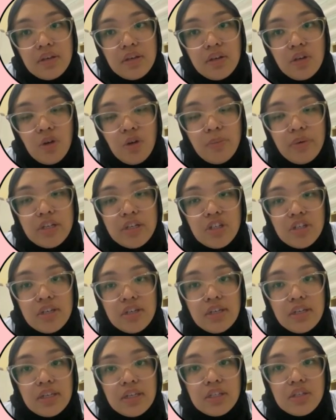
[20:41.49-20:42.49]
The
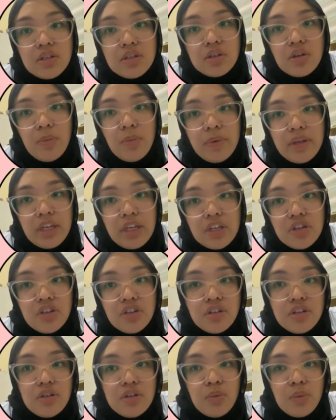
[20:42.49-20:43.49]
operation is
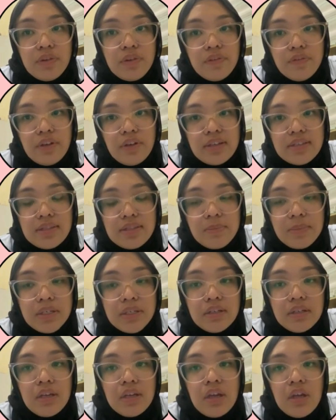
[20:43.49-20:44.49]
communication with
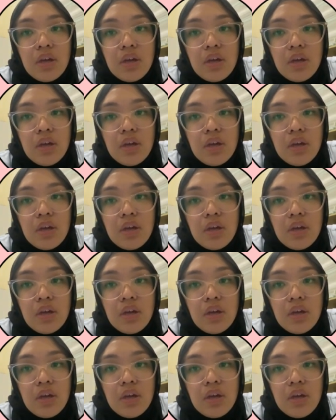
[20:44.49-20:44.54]
customer,